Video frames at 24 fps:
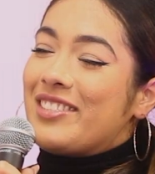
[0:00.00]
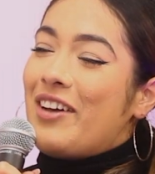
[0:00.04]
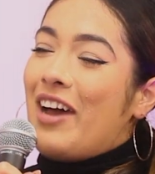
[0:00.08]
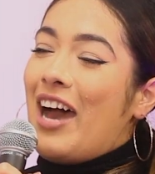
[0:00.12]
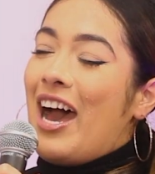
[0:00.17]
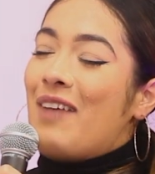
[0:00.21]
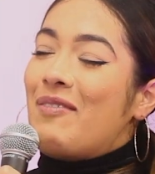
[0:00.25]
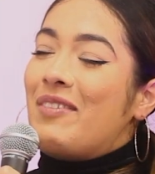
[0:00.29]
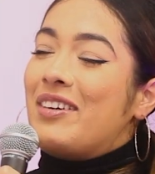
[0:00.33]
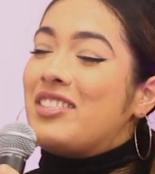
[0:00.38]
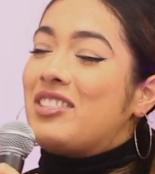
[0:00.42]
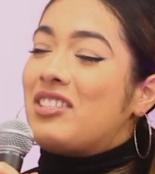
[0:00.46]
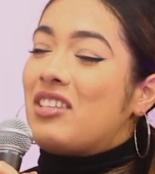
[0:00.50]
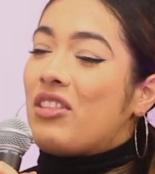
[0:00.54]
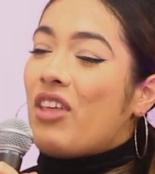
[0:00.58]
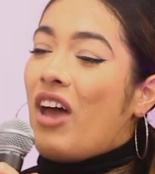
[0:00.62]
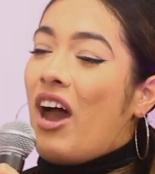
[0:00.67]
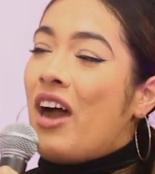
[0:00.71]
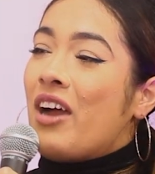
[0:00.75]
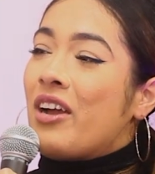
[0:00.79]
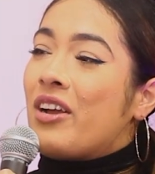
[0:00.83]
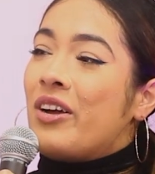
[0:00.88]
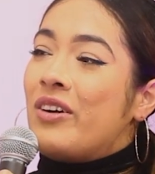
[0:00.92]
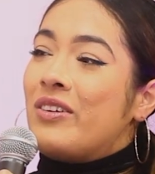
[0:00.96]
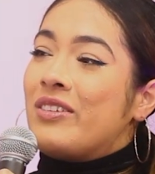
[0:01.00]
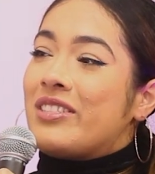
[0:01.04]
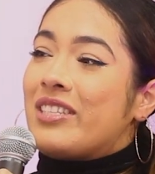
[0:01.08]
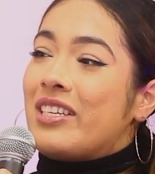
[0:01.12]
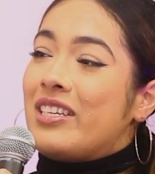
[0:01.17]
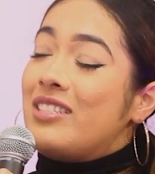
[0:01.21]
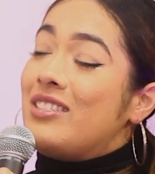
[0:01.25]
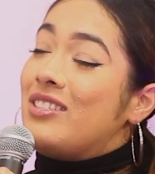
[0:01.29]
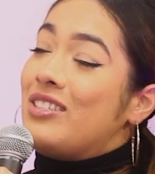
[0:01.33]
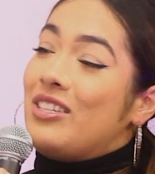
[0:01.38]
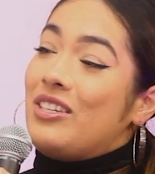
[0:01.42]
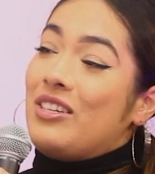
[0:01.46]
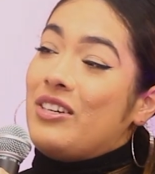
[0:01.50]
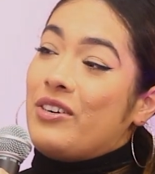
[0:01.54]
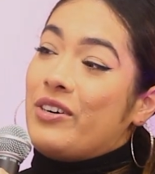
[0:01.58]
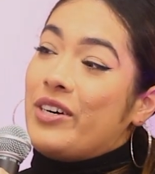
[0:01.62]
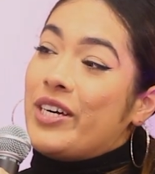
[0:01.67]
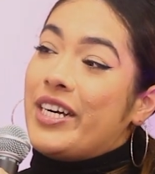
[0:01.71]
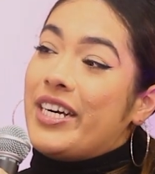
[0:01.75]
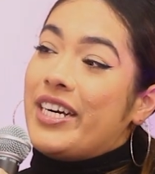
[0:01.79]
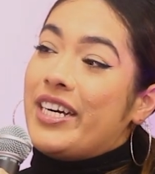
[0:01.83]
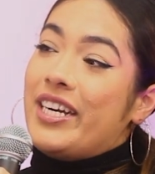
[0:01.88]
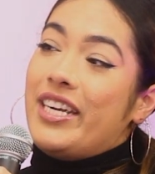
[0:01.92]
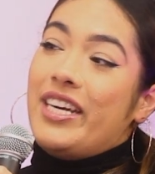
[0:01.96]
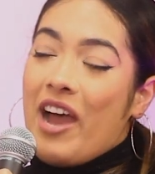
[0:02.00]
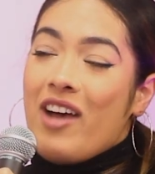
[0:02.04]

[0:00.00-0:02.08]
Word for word: so how much thought goes into your